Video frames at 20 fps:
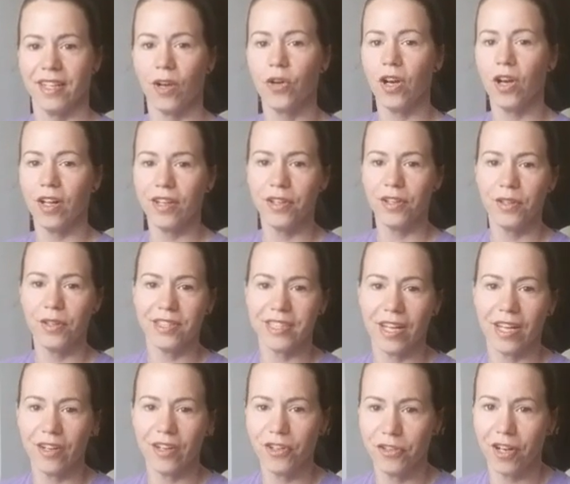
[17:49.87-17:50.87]
I'll call you this
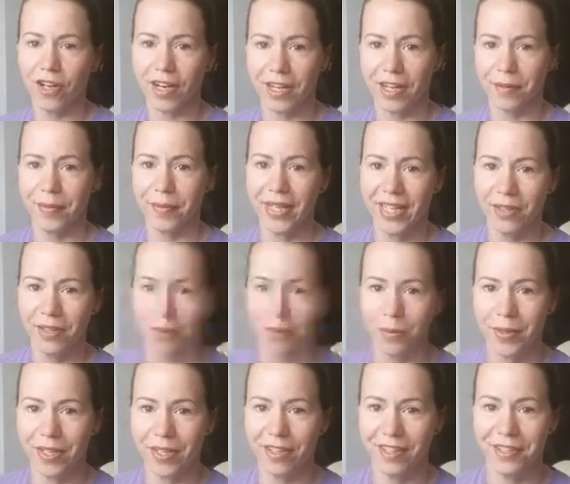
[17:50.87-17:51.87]
out. You're talking to me? You
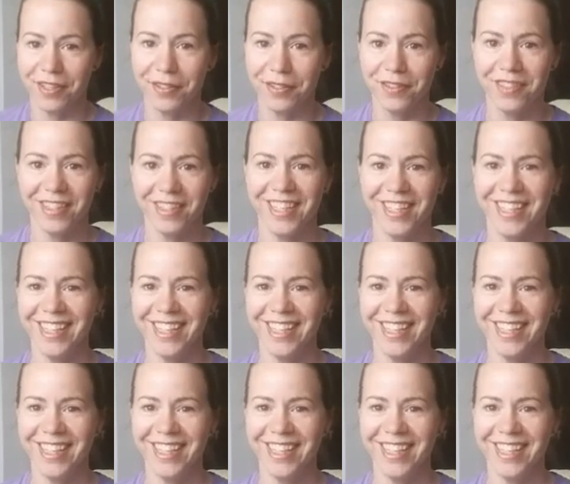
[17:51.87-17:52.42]
want me to call you?